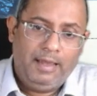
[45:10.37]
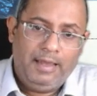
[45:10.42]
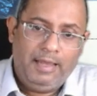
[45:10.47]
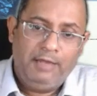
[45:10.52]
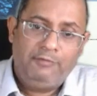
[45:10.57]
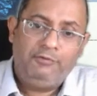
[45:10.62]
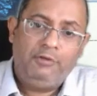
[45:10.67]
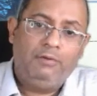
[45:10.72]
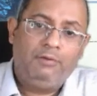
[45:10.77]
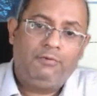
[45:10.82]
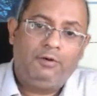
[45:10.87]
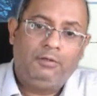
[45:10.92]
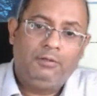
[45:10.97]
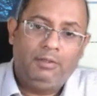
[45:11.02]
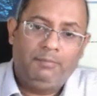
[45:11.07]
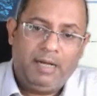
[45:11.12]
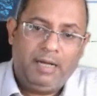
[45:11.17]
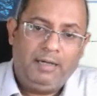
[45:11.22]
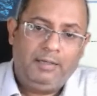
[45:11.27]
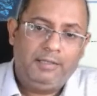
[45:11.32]
If you have got
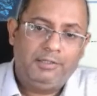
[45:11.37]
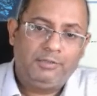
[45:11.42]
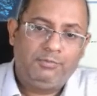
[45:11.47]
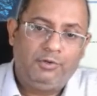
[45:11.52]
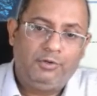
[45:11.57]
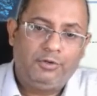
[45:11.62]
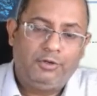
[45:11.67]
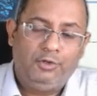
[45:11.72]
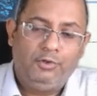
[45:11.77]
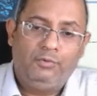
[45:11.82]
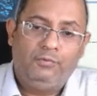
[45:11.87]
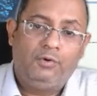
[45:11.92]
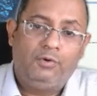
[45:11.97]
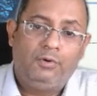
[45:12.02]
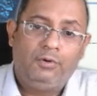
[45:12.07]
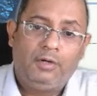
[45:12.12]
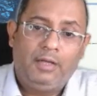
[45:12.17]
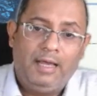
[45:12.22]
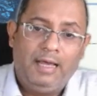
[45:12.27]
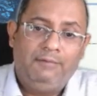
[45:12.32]
the practice book, you
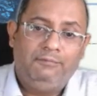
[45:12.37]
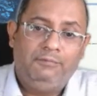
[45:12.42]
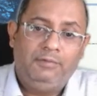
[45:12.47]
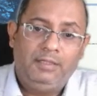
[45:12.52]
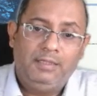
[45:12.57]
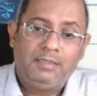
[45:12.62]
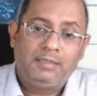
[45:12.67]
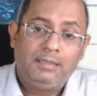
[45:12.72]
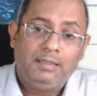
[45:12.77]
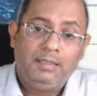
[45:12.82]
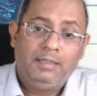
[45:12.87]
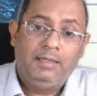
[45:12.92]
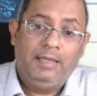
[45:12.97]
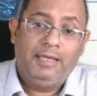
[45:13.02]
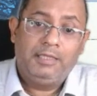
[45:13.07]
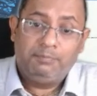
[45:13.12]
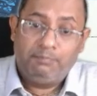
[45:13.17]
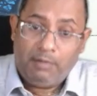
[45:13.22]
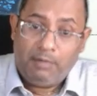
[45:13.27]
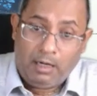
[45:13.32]
won't have this
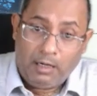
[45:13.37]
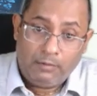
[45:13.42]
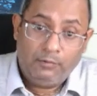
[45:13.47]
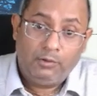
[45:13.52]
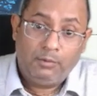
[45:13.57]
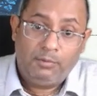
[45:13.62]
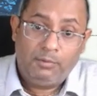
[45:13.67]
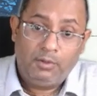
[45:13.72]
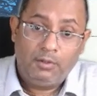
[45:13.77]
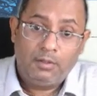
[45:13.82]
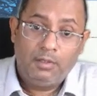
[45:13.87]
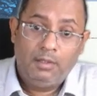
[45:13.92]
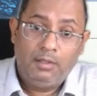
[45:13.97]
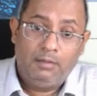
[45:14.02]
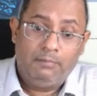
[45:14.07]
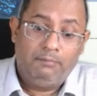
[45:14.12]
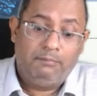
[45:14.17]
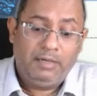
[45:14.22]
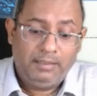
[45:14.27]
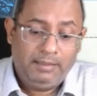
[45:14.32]
as part of the book,
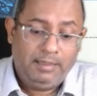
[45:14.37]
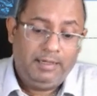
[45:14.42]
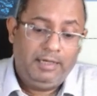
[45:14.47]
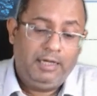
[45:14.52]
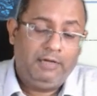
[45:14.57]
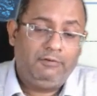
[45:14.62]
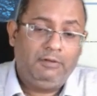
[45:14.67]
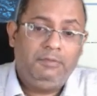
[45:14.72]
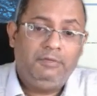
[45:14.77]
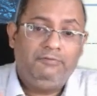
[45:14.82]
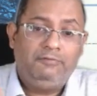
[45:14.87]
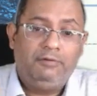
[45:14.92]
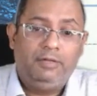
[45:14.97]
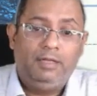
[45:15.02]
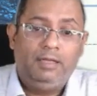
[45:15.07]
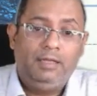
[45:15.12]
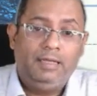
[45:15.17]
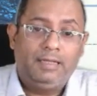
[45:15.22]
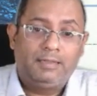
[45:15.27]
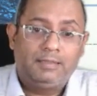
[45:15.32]
but then it will be
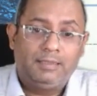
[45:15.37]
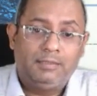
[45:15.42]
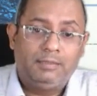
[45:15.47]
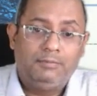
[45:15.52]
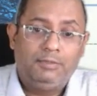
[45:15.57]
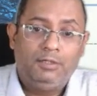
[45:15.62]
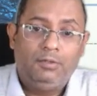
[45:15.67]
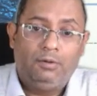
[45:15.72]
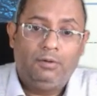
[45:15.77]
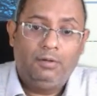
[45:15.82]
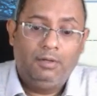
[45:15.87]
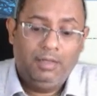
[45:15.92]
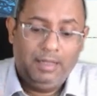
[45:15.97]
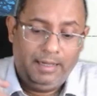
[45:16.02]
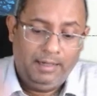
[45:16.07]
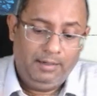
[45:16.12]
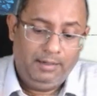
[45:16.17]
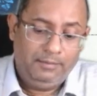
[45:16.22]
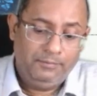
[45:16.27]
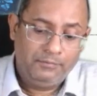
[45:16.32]
freely accessible
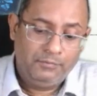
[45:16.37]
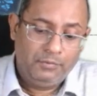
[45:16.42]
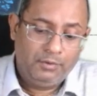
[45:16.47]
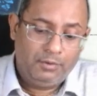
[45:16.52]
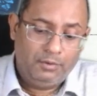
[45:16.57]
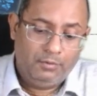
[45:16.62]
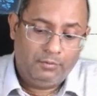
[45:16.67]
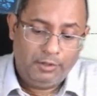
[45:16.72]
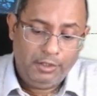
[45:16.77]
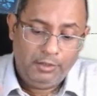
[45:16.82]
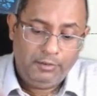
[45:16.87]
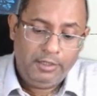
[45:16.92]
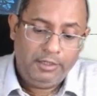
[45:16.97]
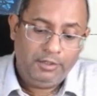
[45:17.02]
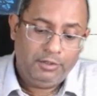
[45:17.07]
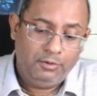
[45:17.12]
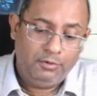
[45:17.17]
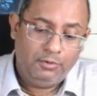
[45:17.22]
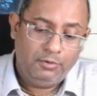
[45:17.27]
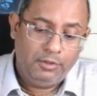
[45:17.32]
online. What you
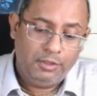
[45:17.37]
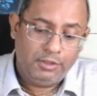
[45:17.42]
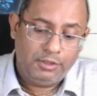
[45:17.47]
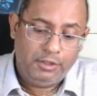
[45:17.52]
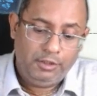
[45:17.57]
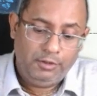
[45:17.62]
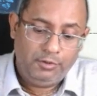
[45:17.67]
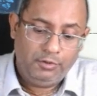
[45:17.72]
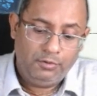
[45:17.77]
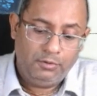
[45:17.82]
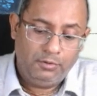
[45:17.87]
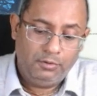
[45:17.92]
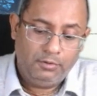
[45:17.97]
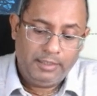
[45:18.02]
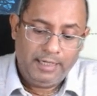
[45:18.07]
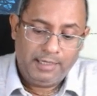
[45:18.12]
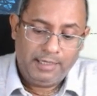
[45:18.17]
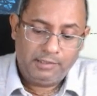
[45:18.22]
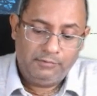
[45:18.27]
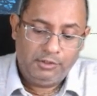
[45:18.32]
need to do is you need to go to
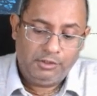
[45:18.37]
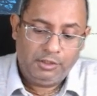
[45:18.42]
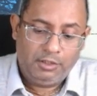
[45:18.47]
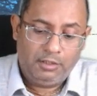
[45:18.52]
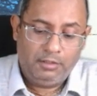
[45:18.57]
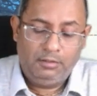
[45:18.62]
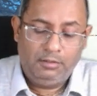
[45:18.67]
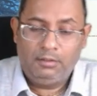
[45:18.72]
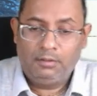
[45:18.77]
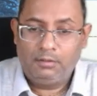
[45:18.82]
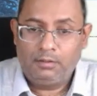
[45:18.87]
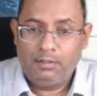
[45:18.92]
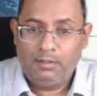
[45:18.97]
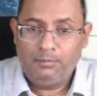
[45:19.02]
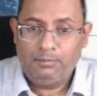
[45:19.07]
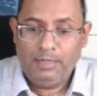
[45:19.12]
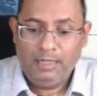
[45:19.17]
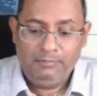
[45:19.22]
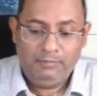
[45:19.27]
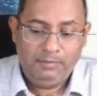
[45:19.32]

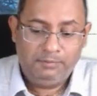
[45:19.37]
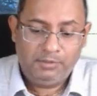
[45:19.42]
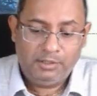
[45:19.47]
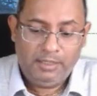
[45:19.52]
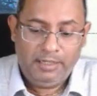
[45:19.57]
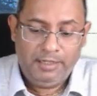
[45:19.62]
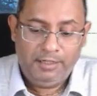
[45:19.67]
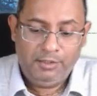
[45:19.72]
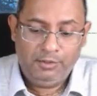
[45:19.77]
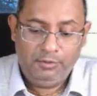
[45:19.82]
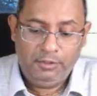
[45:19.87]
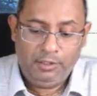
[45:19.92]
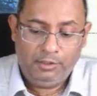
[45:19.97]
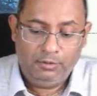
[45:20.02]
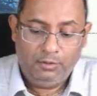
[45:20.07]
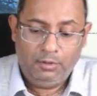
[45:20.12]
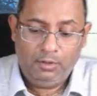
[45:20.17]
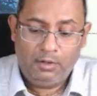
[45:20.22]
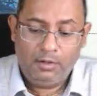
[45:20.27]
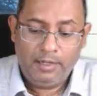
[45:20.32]
taxwithsharad.com, my website. You need
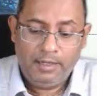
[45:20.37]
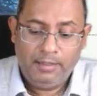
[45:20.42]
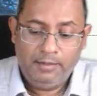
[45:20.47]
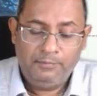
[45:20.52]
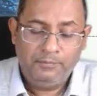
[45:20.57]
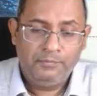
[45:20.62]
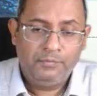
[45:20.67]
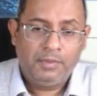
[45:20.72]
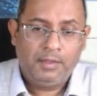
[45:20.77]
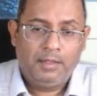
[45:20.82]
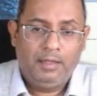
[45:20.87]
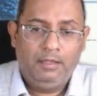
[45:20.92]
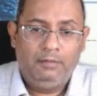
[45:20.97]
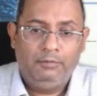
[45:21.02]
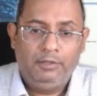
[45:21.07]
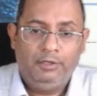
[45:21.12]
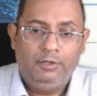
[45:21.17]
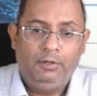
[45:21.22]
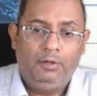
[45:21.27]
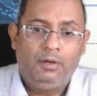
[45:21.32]
to log in, and
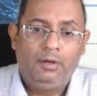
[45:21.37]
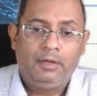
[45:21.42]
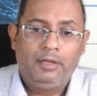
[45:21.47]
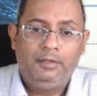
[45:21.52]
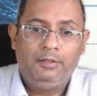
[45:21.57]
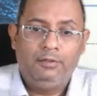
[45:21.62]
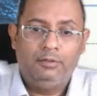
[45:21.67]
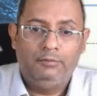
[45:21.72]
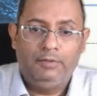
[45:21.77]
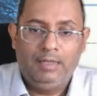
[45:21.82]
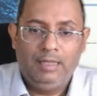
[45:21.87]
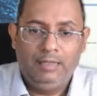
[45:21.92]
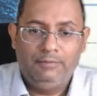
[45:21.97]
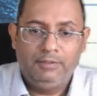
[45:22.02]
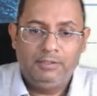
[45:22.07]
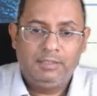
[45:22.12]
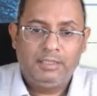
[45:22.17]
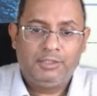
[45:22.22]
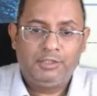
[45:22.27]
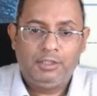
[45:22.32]
when you log in, you will have
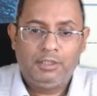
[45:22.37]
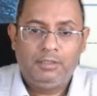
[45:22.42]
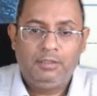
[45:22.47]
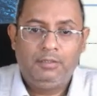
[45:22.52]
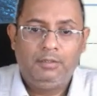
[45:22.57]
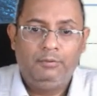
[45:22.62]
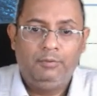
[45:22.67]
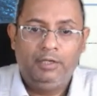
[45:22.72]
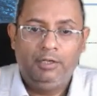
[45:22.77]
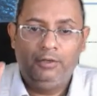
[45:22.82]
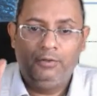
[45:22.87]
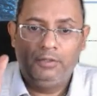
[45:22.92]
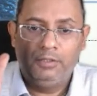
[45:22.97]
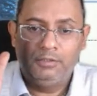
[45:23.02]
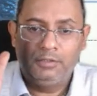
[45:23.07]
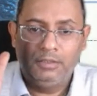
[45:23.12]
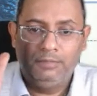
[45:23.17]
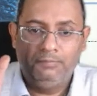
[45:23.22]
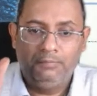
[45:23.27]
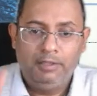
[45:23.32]
a section where you
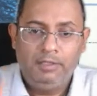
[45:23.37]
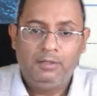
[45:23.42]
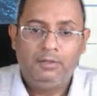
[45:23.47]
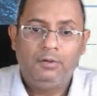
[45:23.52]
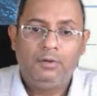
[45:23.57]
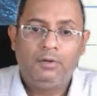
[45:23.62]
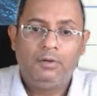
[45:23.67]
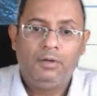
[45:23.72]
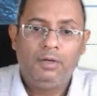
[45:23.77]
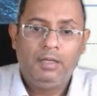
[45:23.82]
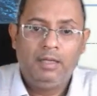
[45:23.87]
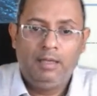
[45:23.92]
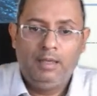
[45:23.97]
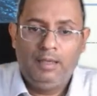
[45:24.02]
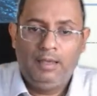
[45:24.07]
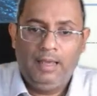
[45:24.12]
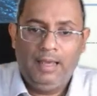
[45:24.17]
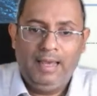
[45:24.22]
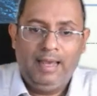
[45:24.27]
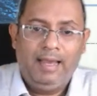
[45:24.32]
can simply go
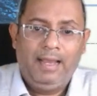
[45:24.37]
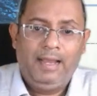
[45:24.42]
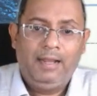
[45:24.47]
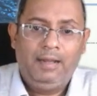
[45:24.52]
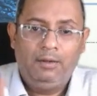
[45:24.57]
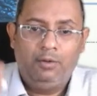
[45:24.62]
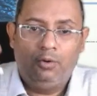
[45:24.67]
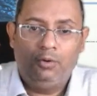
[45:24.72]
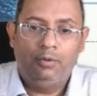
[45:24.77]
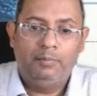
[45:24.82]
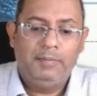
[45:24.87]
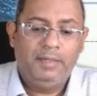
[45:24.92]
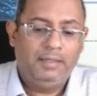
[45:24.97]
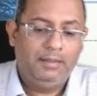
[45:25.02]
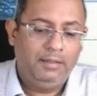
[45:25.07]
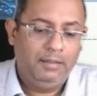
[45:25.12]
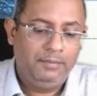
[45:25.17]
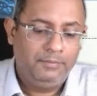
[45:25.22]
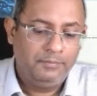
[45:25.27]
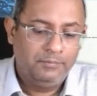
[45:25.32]
and
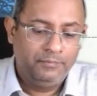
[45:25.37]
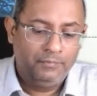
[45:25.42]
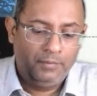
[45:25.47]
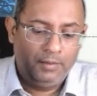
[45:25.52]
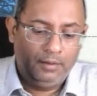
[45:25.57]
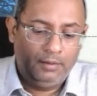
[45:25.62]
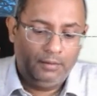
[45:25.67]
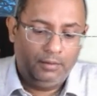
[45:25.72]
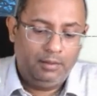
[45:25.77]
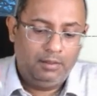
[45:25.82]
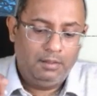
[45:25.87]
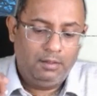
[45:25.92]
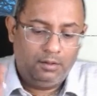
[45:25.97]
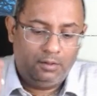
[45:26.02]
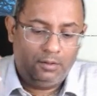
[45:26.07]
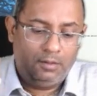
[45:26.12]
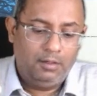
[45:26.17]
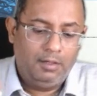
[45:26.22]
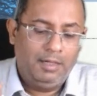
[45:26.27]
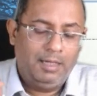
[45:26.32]
open the
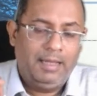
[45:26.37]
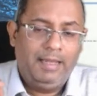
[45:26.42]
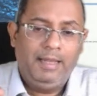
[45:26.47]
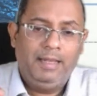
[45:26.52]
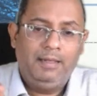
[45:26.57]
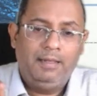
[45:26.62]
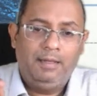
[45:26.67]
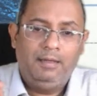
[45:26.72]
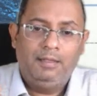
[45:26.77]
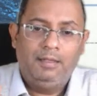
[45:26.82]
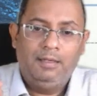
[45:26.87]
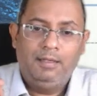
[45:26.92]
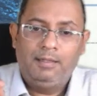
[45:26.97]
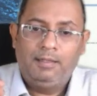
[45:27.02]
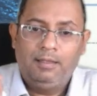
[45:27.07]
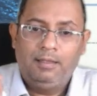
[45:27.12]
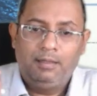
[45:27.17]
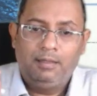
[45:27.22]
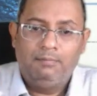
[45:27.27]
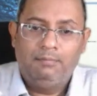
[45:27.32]
online
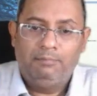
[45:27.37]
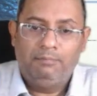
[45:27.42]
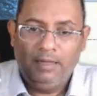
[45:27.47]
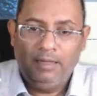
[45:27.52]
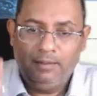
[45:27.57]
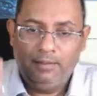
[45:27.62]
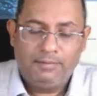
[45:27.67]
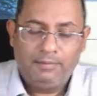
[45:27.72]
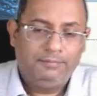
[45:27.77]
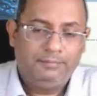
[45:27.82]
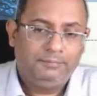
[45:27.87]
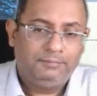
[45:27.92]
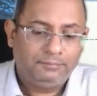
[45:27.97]
interlinking compiler.